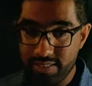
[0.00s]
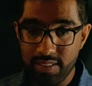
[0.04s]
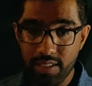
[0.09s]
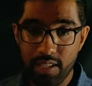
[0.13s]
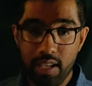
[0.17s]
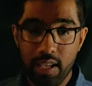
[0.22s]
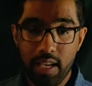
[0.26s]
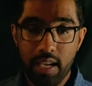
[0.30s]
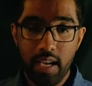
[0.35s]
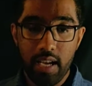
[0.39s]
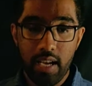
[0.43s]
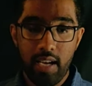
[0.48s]

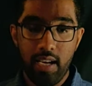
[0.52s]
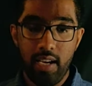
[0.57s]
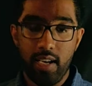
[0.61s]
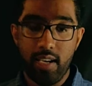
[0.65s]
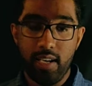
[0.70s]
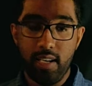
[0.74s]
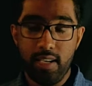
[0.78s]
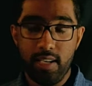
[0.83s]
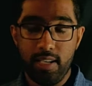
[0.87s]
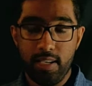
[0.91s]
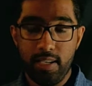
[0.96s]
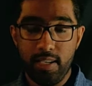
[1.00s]

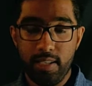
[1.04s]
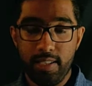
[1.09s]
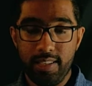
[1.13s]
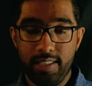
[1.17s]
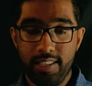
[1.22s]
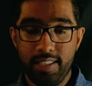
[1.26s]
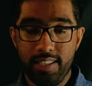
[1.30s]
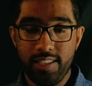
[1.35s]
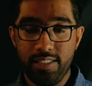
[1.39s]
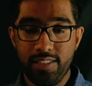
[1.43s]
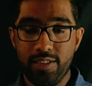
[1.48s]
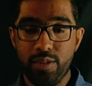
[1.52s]
Then
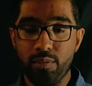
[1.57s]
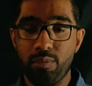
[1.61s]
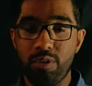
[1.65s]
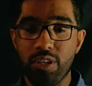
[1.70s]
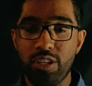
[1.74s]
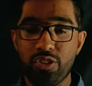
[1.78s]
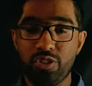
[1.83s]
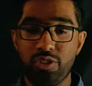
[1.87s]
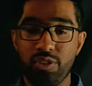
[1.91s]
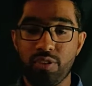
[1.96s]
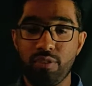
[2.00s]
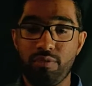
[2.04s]
simulation of
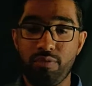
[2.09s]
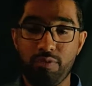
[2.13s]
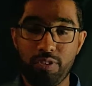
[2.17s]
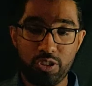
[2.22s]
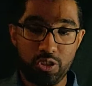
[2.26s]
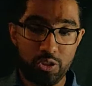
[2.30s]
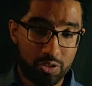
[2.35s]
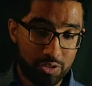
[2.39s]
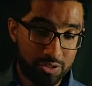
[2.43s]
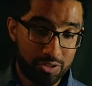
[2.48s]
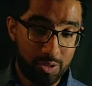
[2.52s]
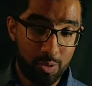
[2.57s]
frictional stir
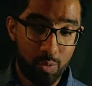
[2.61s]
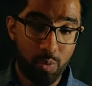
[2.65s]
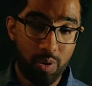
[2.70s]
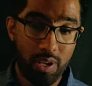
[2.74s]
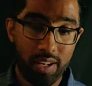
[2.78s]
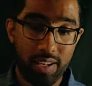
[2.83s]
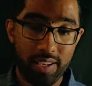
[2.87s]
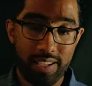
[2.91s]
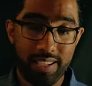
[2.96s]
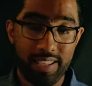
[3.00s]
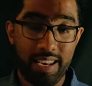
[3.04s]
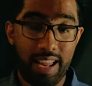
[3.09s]
welding
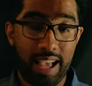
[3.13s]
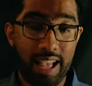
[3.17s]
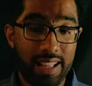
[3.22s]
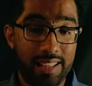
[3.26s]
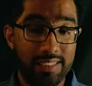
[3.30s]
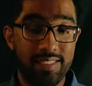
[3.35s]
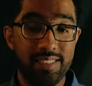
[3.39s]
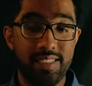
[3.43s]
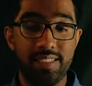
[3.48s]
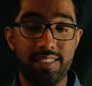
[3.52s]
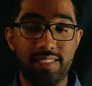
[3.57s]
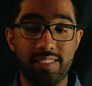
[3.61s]
enhances,
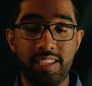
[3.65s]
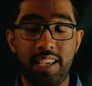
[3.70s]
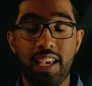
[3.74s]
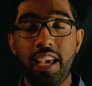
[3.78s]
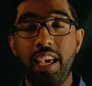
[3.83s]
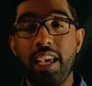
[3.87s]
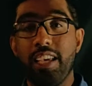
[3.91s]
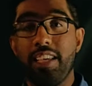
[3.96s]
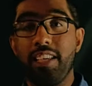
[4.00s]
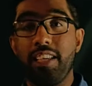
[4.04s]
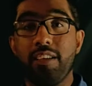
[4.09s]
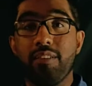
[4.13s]

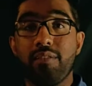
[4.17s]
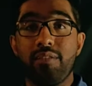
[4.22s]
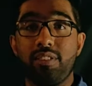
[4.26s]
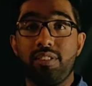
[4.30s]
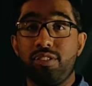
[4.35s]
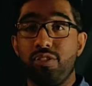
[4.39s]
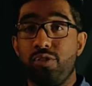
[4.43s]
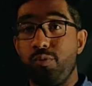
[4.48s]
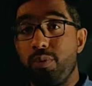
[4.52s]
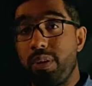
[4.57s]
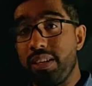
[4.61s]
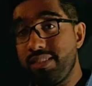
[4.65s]
gives a
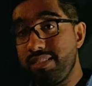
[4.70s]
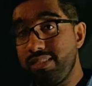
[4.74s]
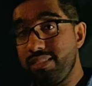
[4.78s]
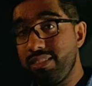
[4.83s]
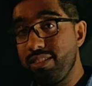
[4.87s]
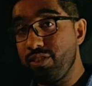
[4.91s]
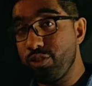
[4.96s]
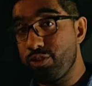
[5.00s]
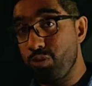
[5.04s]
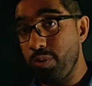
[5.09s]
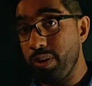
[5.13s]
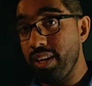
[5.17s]
stress and
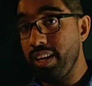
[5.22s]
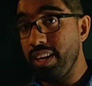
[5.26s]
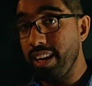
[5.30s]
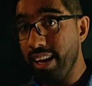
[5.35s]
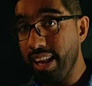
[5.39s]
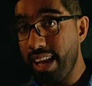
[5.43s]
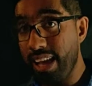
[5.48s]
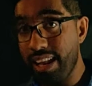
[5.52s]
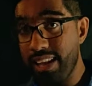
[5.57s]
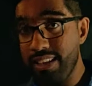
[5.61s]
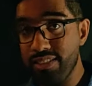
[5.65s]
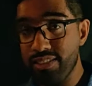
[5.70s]
strain
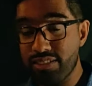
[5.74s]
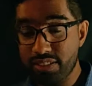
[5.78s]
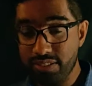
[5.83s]
analysis.